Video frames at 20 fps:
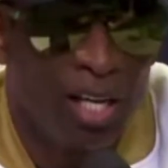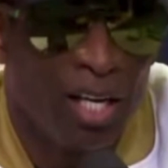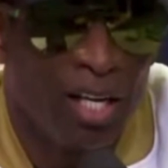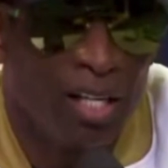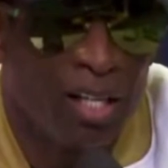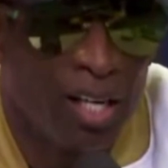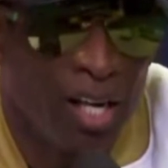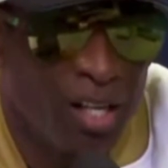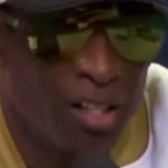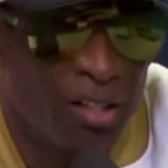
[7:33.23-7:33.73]

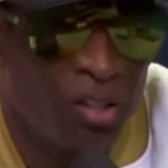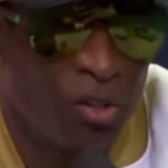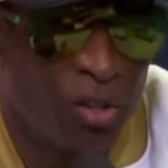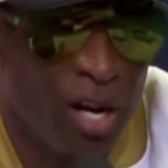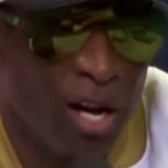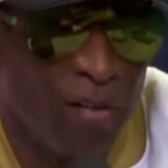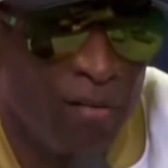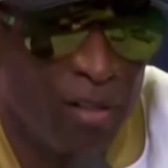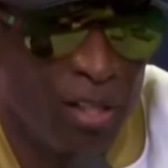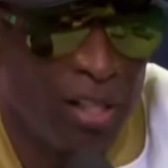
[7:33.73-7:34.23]
and us
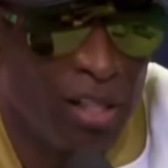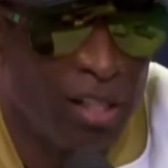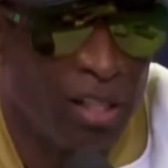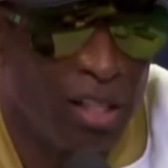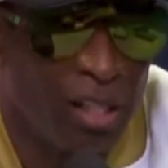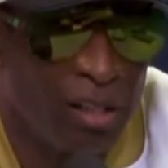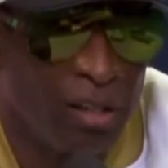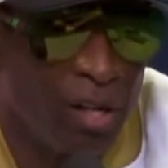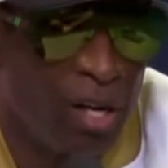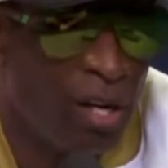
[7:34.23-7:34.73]

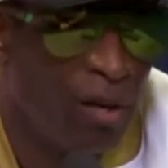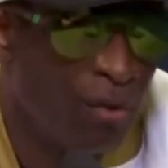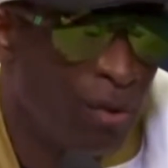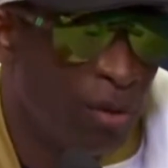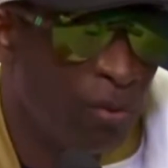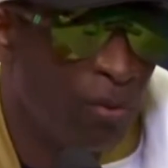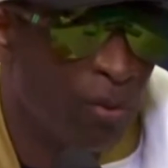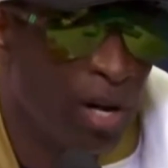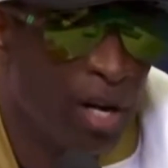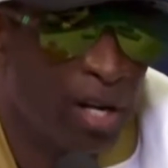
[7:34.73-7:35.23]
traveling
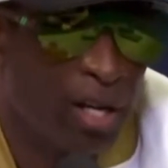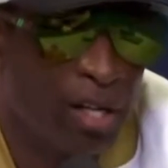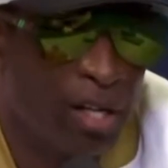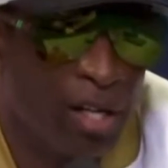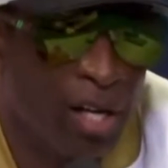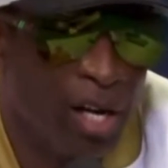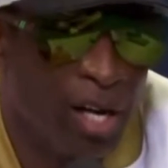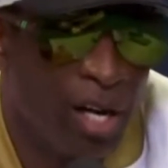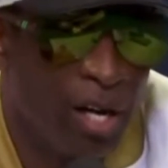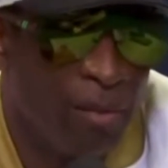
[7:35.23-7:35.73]
with Rick
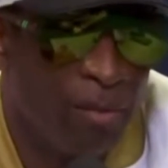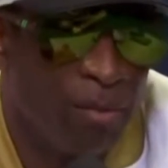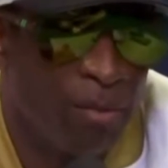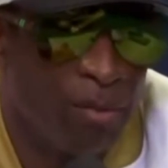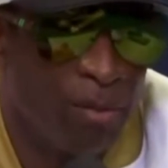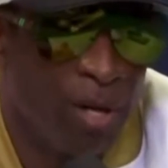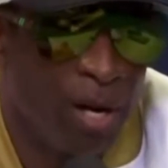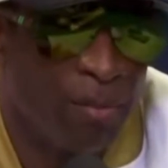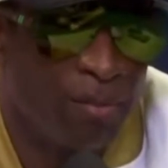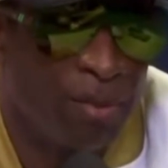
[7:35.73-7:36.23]

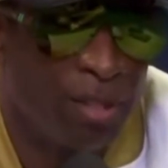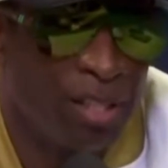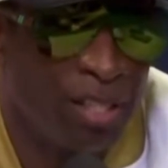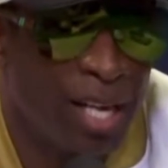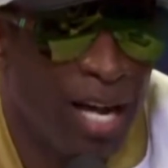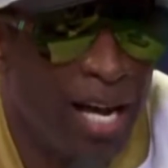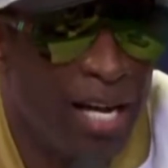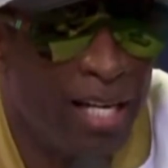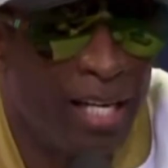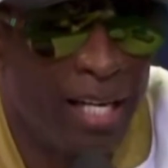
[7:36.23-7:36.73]
up to
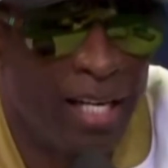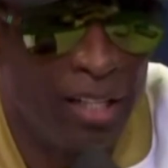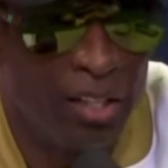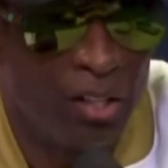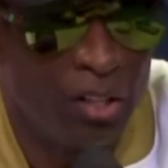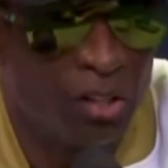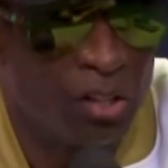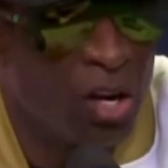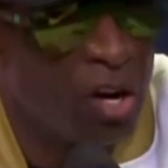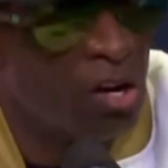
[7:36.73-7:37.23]
Nike to